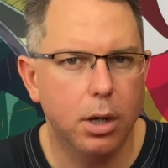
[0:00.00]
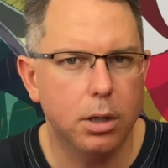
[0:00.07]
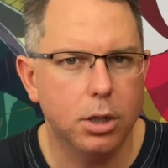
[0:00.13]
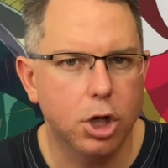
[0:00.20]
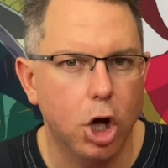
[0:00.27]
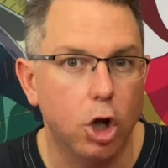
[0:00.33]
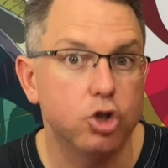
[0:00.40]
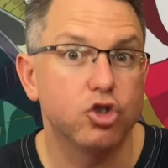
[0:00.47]

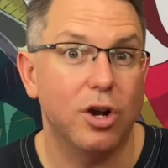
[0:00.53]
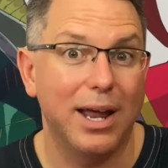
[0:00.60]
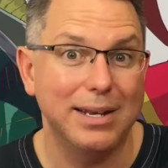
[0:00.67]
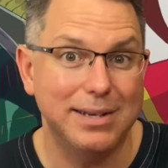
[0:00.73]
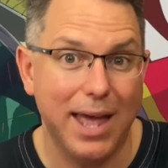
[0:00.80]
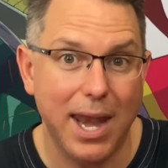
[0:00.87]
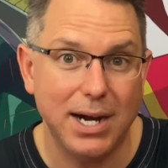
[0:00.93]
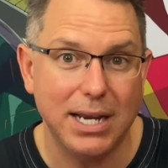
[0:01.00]
cultural
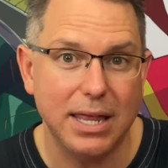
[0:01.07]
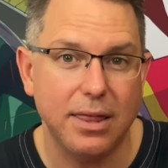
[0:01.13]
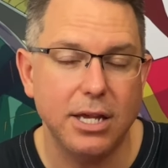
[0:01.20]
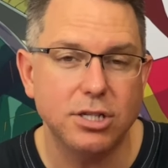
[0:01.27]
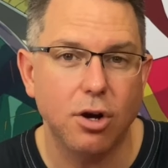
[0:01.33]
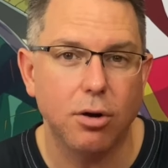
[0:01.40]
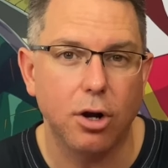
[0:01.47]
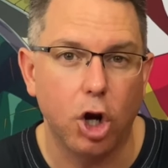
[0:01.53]
identity.
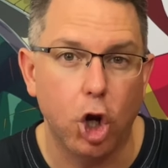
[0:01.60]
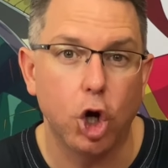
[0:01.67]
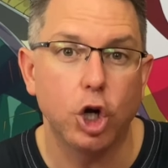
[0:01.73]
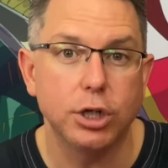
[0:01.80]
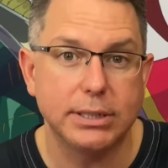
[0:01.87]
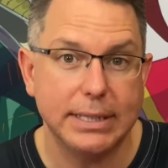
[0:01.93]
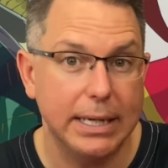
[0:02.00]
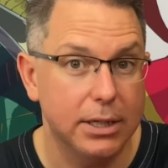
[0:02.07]
These aren't
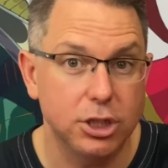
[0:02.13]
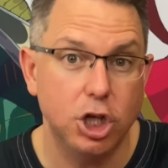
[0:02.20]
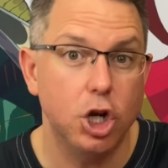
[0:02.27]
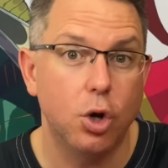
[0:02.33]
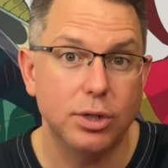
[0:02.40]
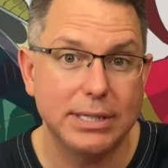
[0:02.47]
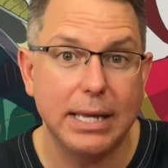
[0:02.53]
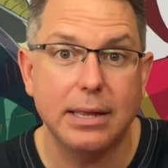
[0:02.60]
learned skills. You
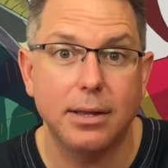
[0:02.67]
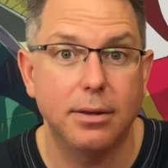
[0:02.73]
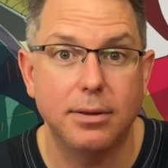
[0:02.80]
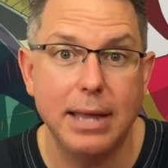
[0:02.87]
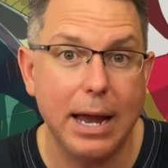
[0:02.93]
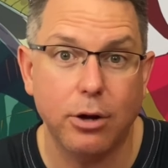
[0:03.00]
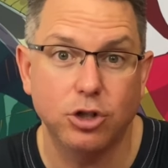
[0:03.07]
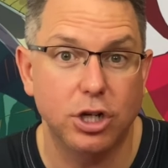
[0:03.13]
notice that
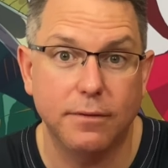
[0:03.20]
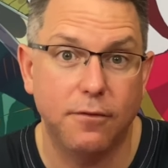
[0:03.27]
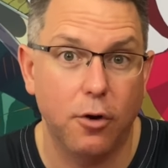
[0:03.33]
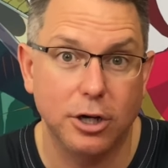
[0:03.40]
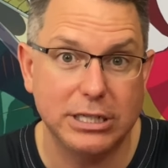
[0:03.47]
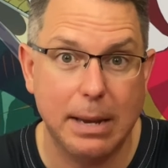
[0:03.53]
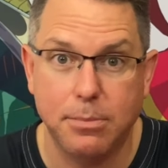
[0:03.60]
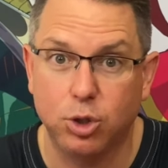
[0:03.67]
Nekojin,
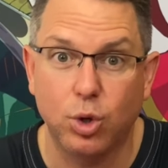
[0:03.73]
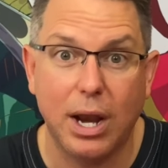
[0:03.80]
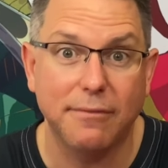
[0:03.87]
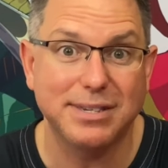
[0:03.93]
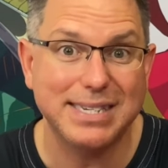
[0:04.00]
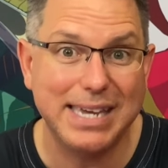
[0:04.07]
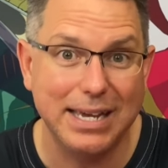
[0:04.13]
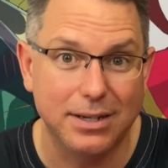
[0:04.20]
for example, don't
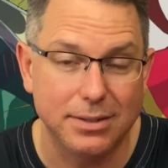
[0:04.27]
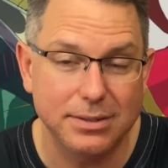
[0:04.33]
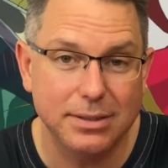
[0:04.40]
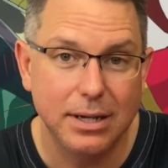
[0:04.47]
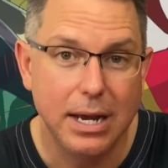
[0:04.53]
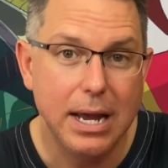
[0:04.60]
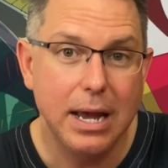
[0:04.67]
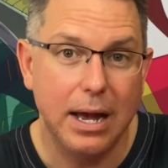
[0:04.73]
have skills
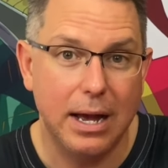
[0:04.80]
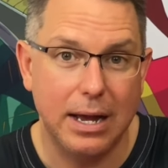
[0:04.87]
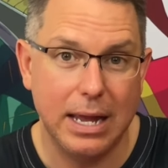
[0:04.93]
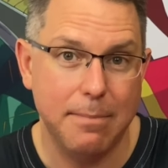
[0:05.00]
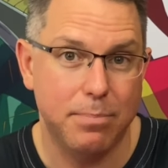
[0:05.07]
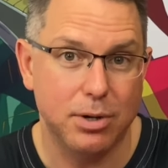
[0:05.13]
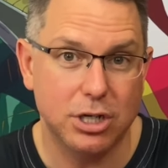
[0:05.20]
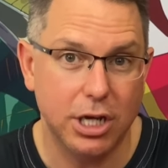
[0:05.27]

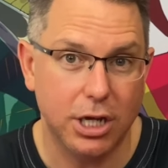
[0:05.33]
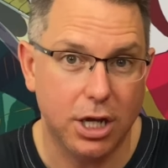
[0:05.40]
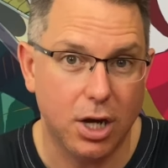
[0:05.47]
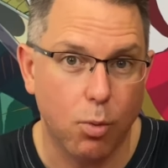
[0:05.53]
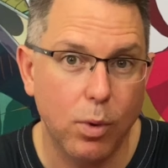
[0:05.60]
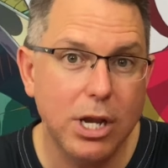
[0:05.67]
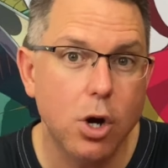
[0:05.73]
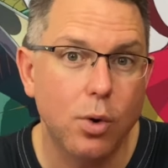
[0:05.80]
in particular.
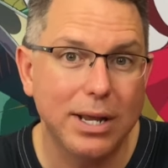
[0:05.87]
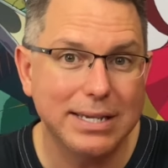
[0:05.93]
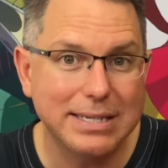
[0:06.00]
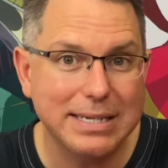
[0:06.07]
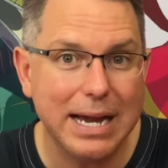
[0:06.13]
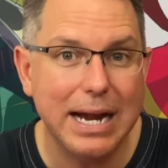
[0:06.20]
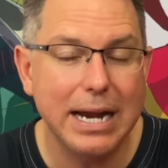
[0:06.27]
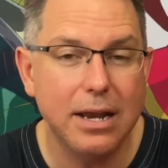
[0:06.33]
We don't
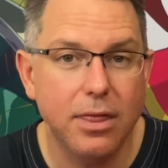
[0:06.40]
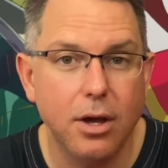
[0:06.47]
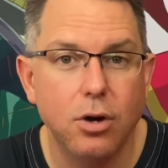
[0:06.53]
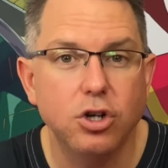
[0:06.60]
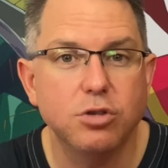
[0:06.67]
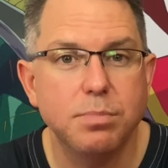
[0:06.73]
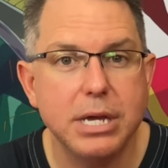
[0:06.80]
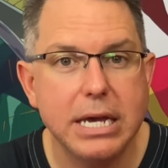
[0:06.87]
assign
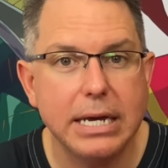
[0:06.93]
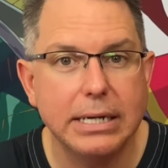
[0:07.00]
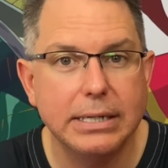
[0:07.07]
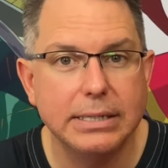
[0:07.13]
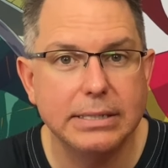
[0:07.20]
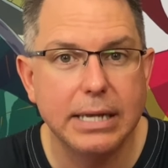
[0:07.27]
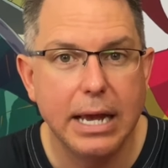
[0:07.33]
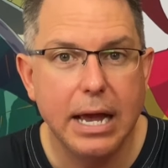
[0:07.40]
those
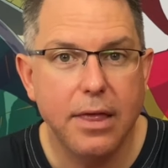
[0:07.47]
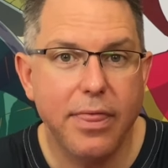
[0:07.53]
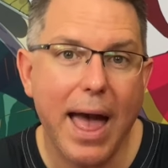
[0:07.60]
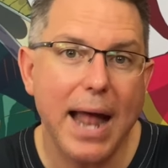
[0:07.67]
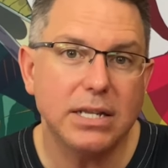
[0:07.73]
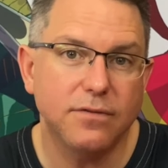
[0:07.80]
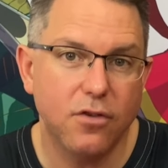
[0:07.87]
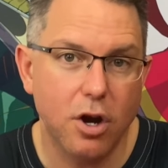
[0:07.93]
because
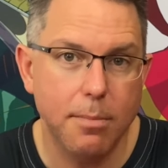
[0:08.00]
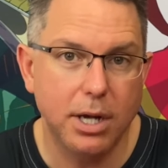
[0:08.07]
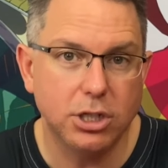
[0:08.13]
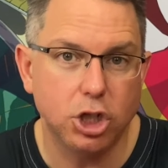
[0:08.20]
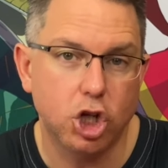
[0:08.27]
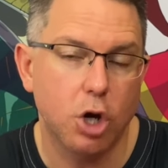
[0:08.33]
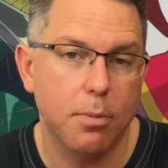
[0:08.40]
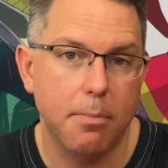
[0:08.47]
that's very much
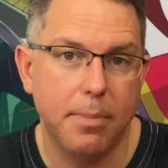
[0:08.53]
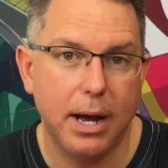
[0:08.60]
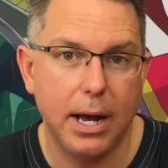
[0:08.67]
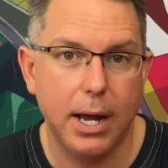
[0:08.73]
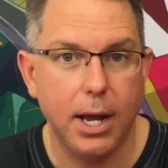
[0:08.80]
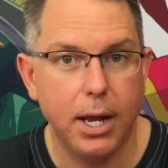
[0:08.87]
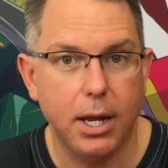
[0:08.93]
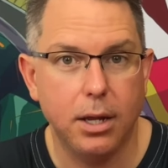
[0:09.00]
determined
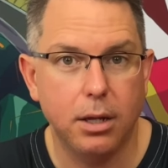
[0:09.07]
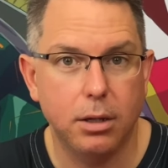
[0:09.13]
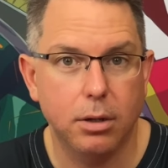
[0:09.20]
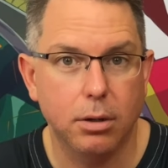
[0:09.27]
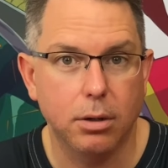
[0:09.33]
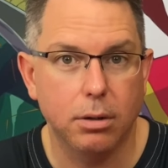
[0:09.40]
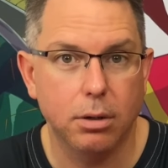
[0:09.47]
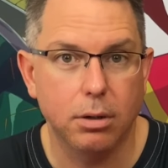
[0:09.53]
by
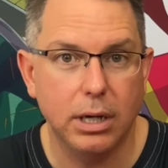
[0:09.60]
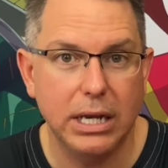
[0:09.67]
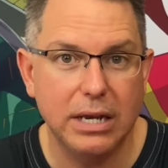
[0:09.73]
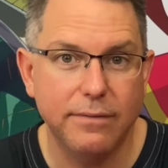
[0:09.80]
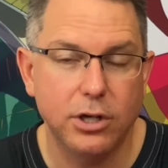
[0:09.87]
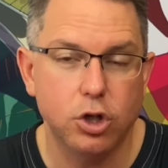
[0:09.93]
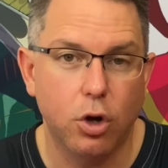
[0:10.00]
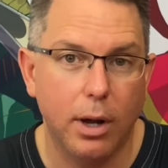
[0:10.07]
your
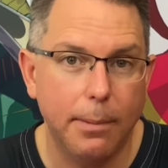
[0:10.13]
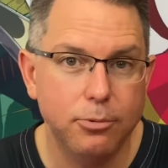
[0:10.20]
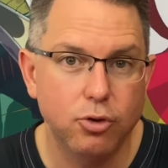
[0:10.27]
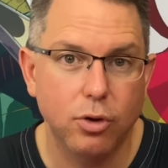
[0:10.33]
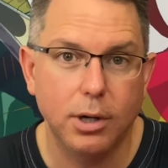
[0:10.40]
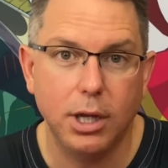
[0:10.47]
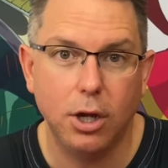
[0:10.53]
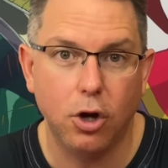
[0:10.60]
individual
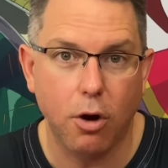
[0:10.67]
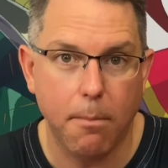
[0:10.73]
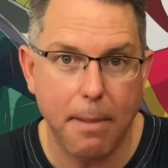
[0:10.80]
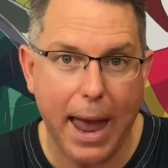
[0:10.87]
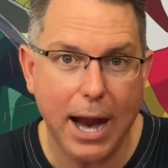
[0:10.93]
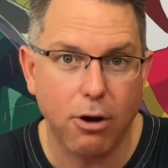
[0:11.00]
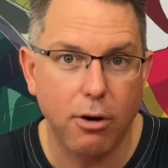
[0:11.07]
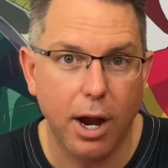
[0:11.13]
upbringing, your
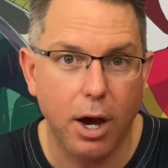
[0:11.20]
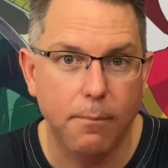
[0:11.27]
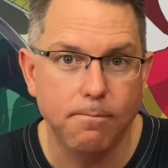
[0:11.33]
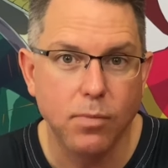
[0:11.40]
background.